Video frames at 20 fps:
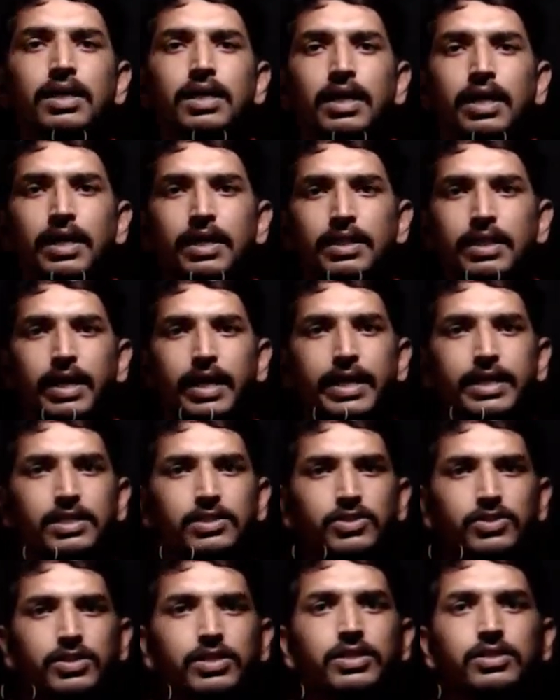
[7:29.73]
In the end
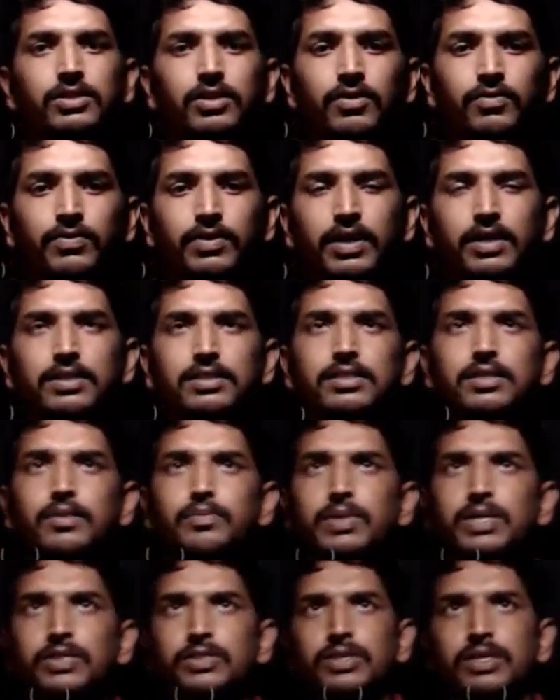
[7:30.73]
stage of cancer
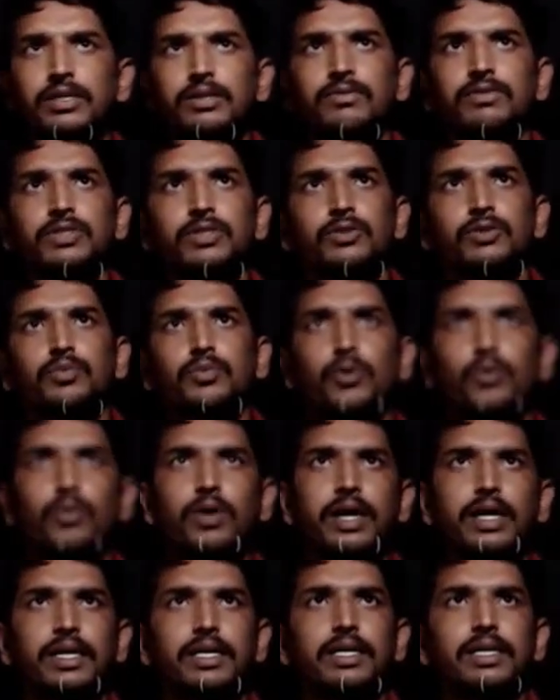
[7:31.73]
patient, we should
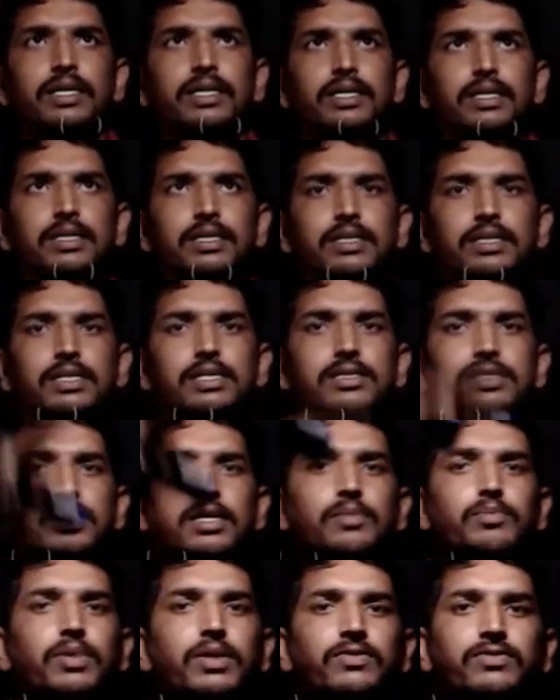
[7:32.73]
provide this type
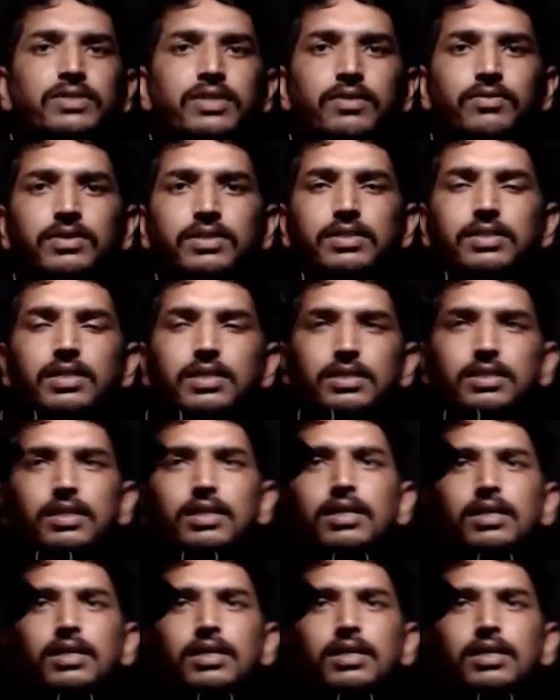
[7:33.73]
of services,